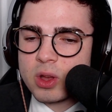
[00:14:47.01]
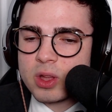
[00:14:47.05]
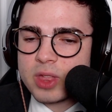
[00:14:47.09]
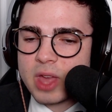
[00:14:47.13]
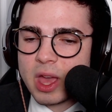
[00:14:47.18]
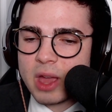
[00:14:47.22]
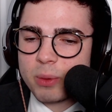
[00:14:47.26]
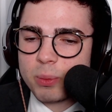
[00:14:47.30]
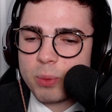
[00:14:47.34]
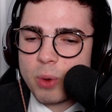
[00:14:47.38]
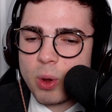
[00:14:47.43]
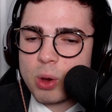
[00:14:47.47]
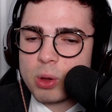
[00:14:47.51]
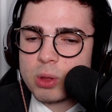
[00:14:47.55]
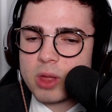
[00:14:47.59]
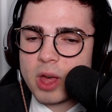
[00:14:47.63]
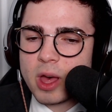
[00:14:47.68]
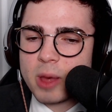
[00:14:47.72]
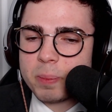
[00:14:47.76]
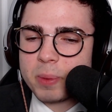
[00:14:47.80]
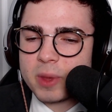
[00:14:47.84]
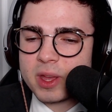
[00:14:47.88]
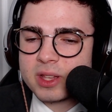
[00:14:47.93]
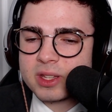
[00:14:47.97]
That roll
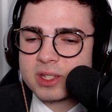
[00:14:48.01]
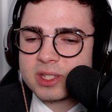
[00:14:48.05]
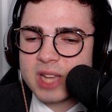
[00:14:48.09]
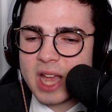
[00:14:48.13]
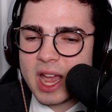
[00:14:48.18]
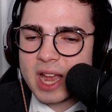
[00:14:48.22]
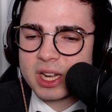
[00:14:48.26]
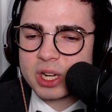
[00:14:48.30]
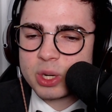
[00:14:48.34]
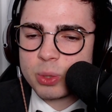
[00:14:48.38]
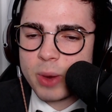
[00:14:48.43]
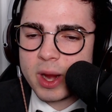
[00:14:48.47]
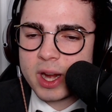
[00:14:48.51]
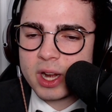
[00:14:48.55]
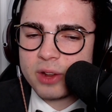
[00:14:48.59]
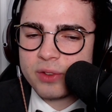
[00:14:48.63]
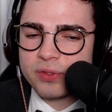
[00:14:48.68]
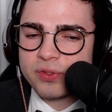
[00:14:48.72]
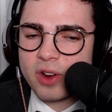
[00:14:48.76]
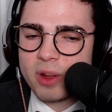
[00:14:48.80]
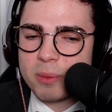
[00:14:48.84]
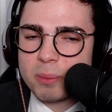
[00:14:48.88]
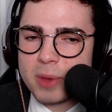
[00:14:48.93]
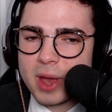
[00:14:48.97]
up inside cradle
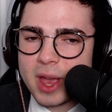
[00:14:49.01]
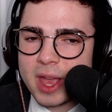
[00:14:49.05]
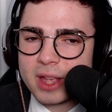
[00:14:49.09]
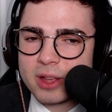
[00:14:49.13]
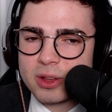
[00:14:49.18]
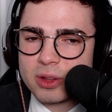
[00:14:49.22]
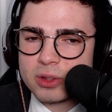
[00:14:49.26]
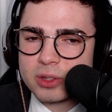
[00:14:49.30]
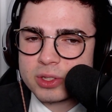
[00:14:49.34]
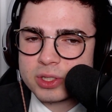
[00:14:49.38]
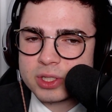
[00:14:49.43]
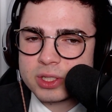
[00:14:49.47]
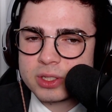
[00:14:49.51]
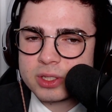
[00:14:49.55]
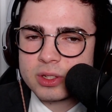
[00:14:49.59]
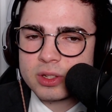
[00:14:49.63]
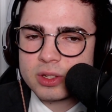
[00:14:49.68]
from Michaels.